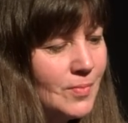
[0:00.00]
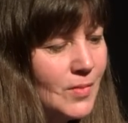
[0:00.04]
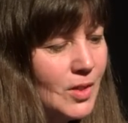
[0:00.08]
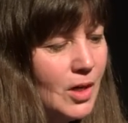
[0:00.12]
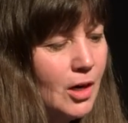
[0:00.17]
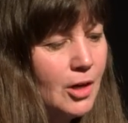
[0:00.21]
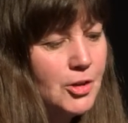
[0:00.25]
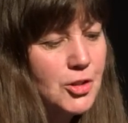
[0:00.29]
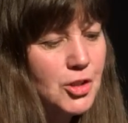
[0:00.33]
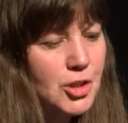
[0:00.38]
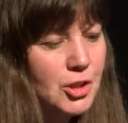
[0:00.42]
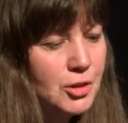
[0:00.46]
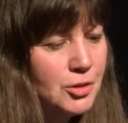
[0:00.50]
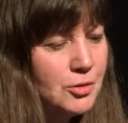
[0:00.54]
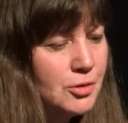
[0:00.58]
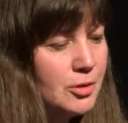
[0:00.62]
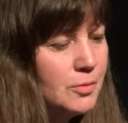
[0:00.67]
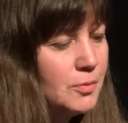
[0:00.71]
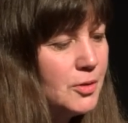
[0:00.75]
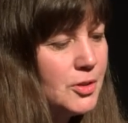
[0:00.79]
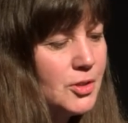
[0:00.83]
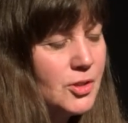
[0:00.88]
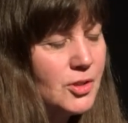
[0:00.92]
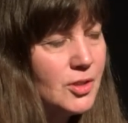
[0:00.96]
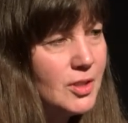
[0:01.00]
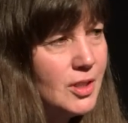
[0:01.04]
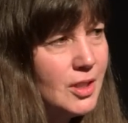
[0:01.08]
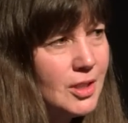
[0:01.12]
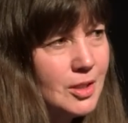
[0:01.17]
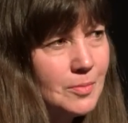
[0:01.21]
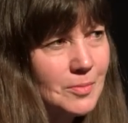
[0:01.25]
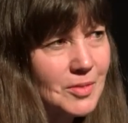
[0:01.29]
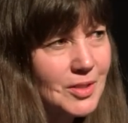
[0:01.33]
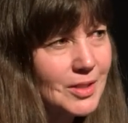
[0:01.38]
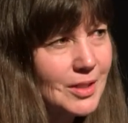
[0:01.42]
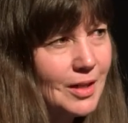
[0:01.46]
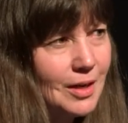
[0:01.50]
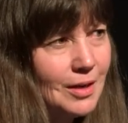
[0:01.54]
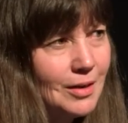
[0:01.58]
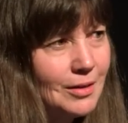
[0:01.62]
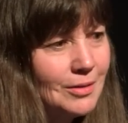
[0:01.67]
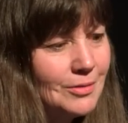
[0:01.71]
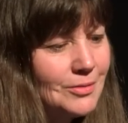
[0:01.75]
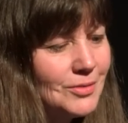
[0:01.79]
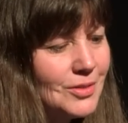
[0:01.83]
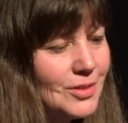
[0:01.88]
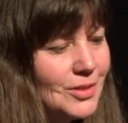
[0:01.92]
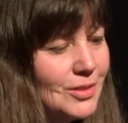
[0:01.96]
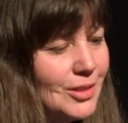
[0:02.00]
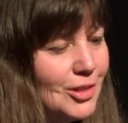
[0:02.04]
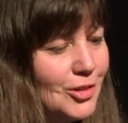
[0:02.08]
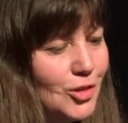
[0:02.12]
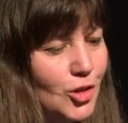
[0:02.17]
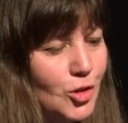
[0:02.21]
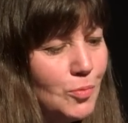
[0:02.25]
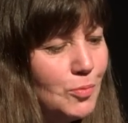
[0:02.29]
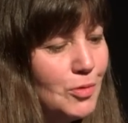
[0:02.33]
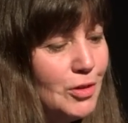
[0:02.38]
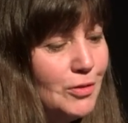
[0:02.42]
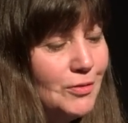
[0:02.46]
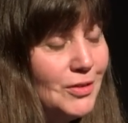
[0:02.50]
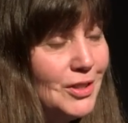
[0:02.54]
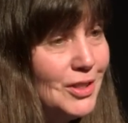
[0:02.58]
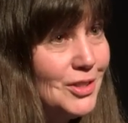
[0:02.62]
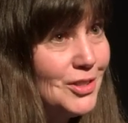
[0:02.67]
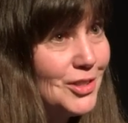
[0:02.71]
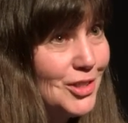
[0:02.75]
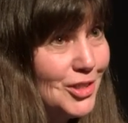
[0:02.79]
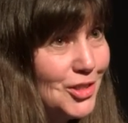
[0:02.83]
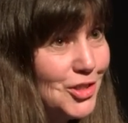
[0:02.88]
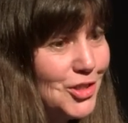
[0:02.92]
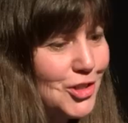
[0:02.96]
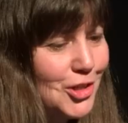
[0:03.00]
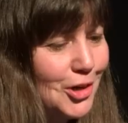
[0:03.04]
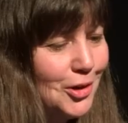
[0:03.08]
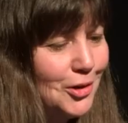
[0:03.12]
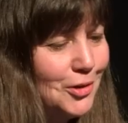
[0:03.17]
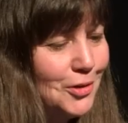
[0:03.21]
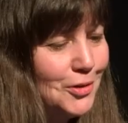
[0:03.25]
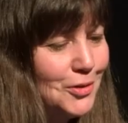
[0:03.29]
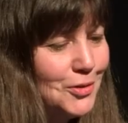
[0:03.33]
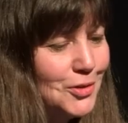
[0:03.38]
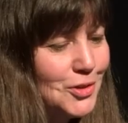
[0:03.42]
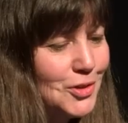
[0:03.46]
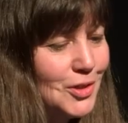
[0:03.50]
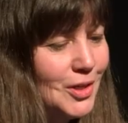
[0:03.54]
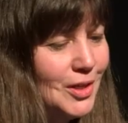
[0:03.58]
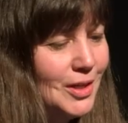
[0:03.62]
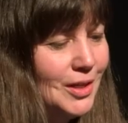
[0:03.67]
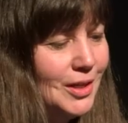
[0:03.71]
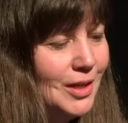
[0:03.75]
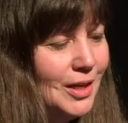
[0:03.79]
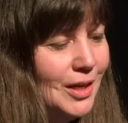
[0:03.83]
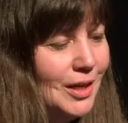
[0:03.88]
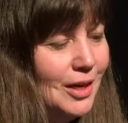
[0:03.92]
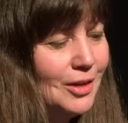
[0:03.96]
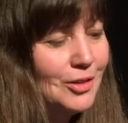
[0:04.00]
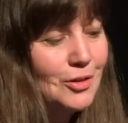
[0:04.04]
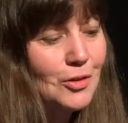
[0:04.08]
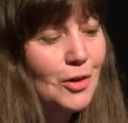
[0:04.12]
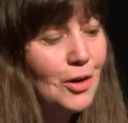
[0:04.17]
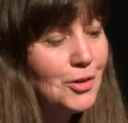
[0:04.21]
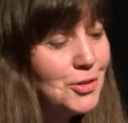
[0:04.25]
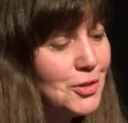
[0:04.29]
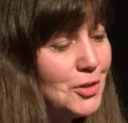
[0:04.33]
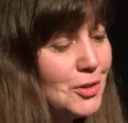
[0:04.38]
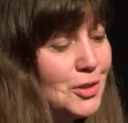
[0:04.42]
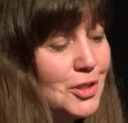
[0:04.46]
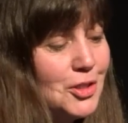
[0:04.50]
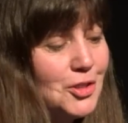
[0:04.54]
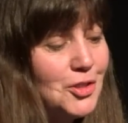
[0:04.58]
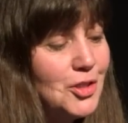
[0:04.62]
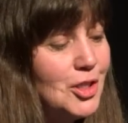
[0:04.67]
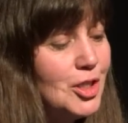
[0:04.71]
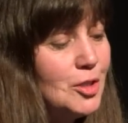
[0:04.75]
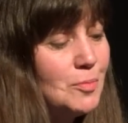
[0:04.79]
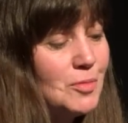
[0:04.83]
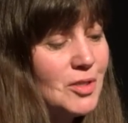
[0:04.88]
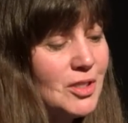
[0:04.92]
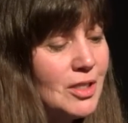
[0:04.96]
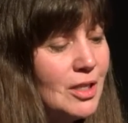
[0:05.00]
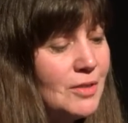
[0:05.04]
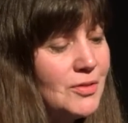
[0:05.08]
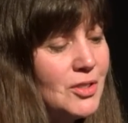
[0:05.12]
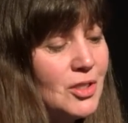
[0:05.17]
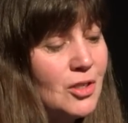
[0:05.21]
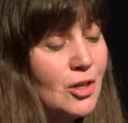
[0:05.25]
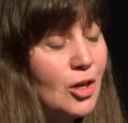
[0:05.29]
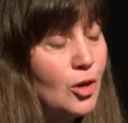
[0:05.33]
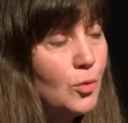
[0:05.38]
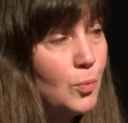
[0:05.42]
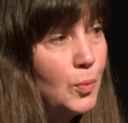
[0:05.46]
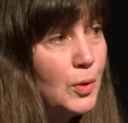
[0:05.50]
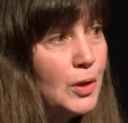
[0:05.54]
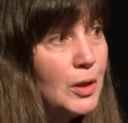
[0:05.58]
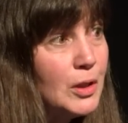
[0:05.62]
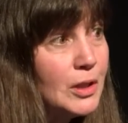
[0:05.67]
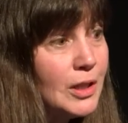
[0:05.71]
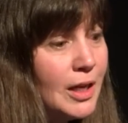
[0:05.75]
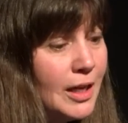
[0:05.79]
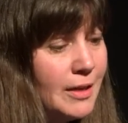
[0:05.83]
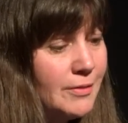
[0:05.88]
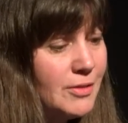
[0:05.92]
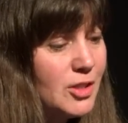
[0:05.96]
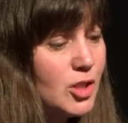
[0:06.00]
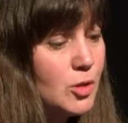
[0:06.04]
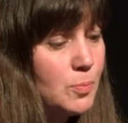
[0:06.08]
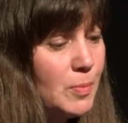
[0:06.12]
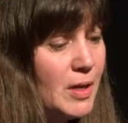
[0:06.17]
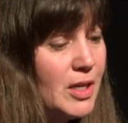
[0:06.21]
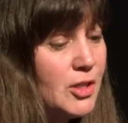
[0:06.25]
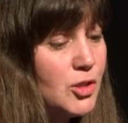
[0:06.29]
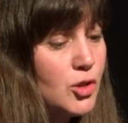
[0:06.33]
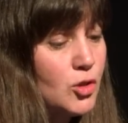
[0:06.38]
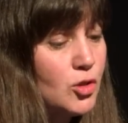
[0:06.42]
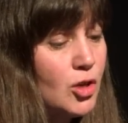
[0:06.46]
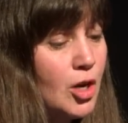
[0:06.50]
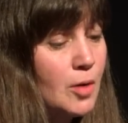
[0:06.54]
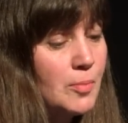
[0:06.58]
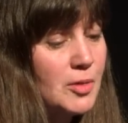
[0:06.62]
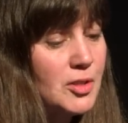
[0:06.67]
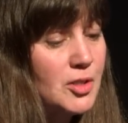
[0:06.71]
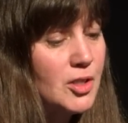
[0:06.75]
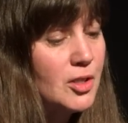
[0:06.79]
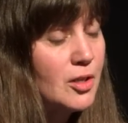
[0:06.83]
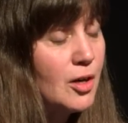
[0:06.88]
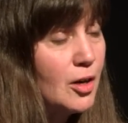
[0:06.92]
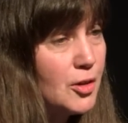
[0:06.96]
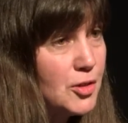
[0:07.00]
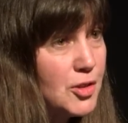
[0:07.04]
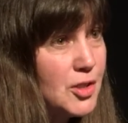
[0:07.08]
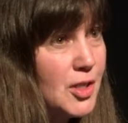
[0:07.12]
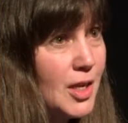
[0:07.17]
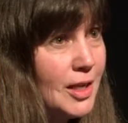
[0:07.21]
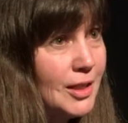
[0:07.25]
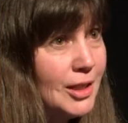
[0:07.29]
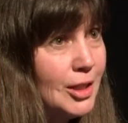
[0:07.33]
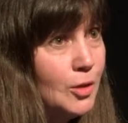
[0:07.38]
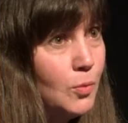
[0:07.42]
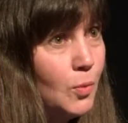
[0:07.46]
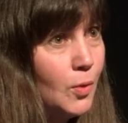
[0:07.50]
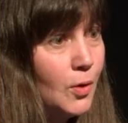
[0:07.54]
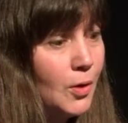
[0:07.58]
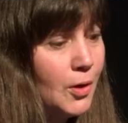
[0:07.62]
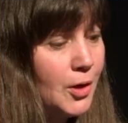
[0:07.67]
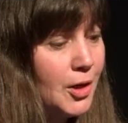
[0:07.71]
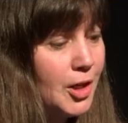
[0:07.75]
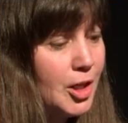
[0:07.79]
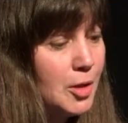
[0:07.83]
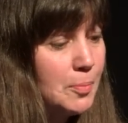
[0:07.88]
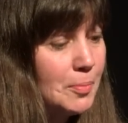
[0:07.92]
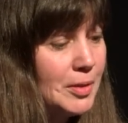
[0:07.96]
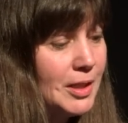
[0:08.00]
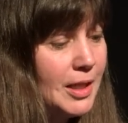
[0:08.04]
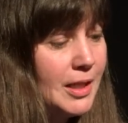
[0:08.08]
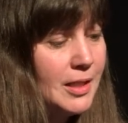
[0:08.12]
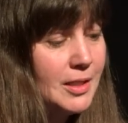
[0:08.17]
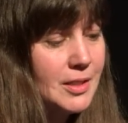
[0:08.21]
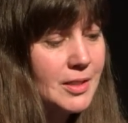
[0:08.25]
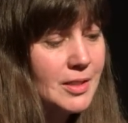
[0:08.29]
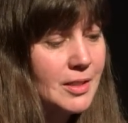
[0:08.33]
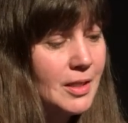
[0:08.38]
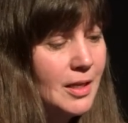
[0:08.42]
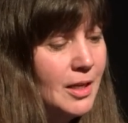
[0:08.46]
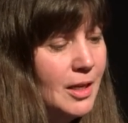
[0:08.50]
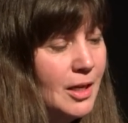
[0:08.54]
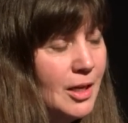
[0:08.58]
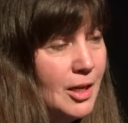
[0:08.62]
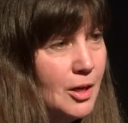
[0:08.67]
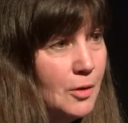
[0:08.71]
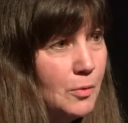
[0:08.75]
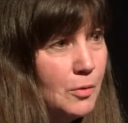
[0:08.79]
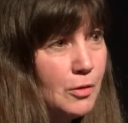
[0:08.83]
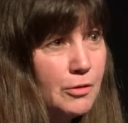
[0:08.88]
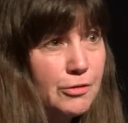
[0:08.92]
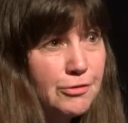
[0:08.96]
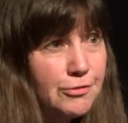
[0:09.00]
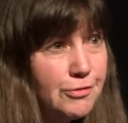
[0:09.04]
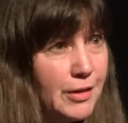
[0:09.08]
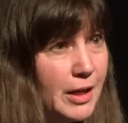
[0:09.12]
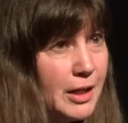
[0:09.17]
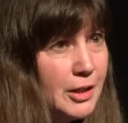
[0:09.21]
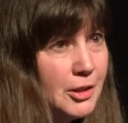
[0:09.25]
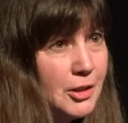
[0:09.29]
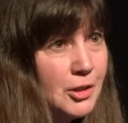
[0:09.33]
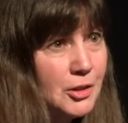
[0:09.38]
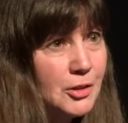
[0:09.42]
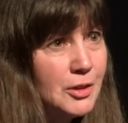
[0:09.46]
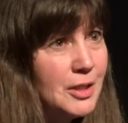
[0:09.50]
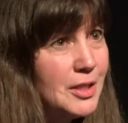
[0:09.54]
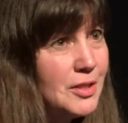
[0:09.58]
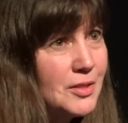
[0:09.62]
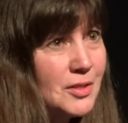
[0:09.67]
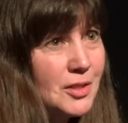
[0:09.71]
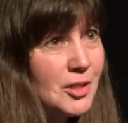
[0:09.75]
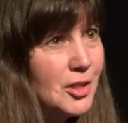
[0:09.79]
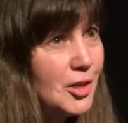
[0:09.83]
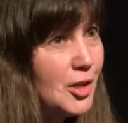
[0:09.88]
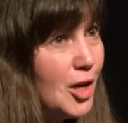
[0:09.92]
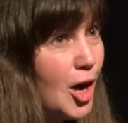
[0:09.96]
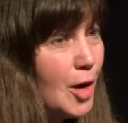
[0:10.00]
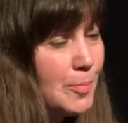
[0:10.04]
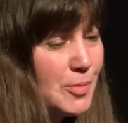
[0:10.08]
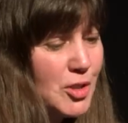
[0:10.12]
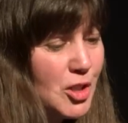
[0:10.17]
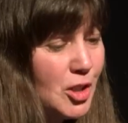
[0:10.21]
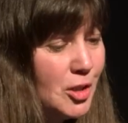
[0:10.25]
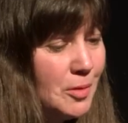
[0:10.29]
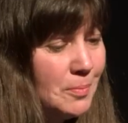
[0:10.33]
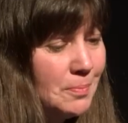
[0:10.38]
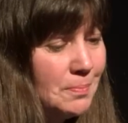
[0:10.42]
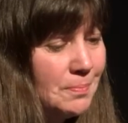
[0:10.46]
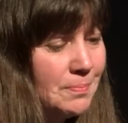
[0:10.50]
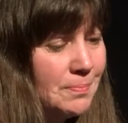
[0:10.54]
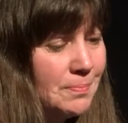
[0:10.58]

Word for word: Our children will see themselves in your movies and shows, and they're also going to see themselves in our real life space dramas and our daily work in a place where failure isn't an option